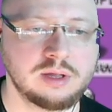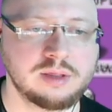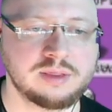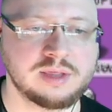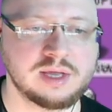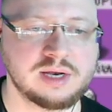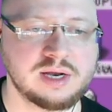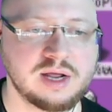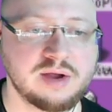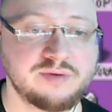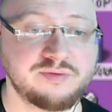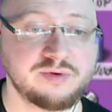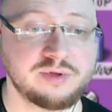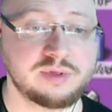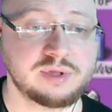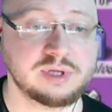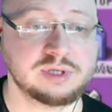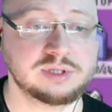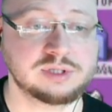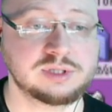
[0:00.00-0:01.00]
then
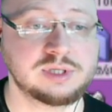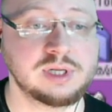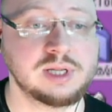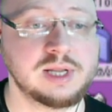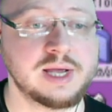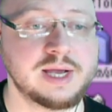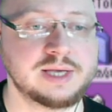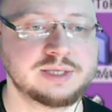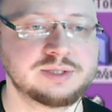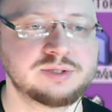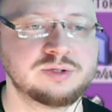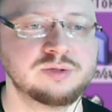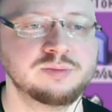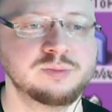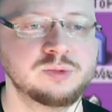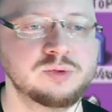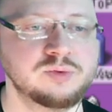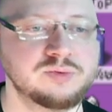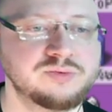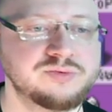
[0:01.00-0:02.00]
everything still has to
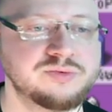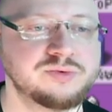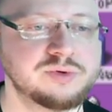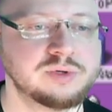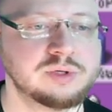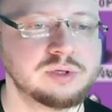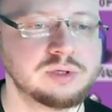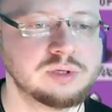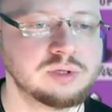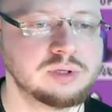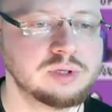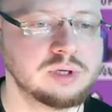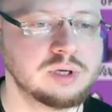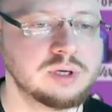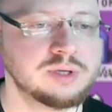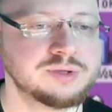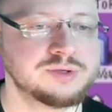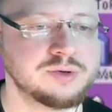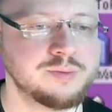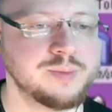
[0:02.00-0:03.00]
move.
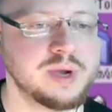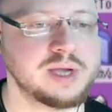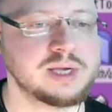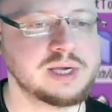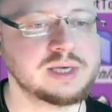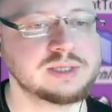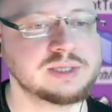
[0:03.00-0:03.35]
So my guess